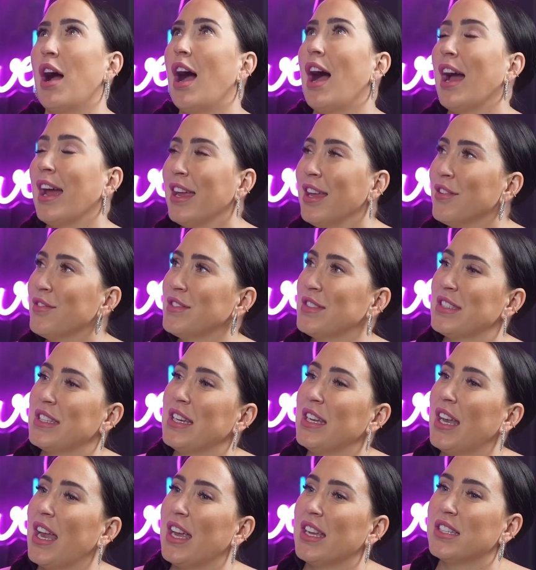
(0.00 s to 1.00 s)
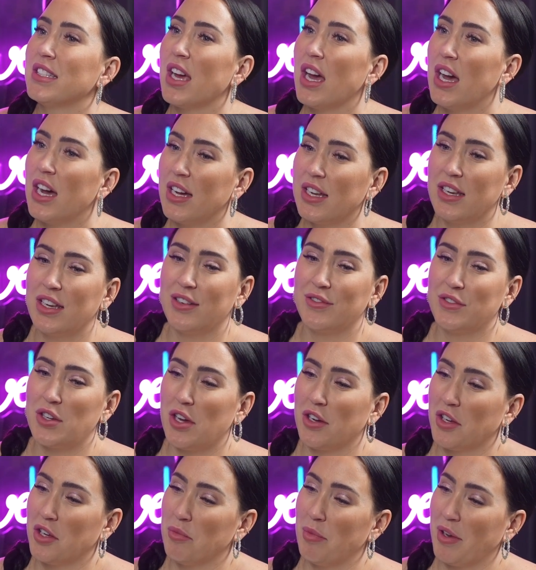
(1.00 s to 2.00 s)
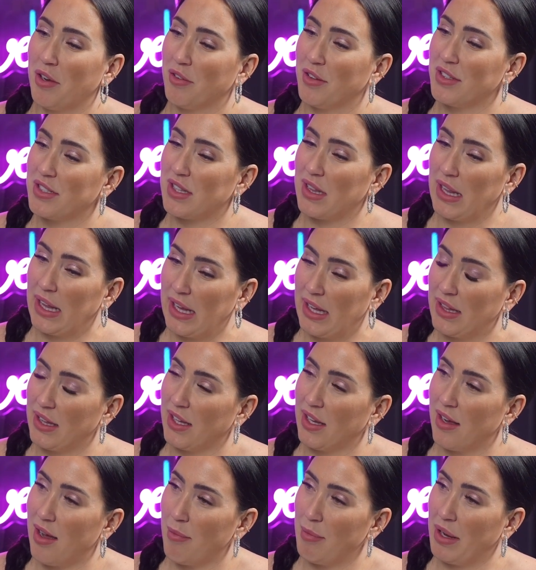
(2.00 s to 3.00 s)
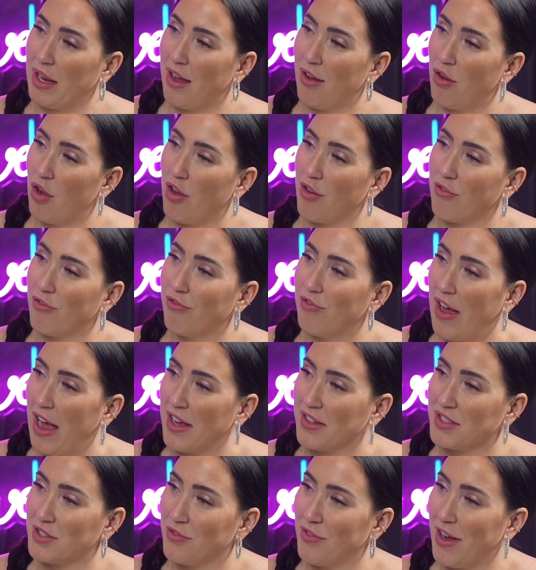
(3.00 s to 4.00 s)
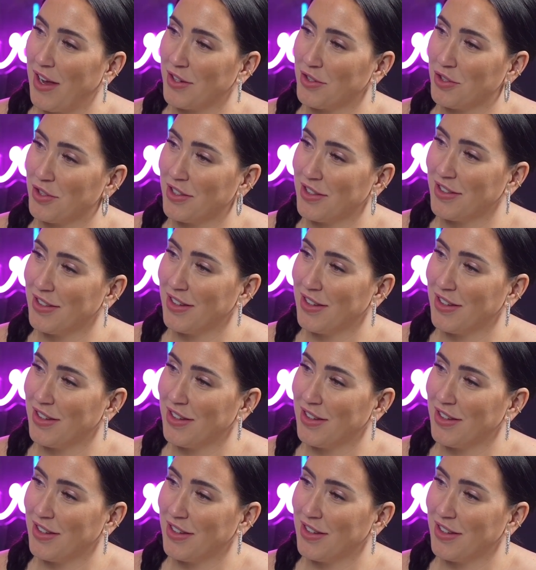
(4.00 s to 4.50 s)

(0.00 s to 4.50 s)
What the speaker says: I have seen a ton of documentaries lately coming out on fast fashion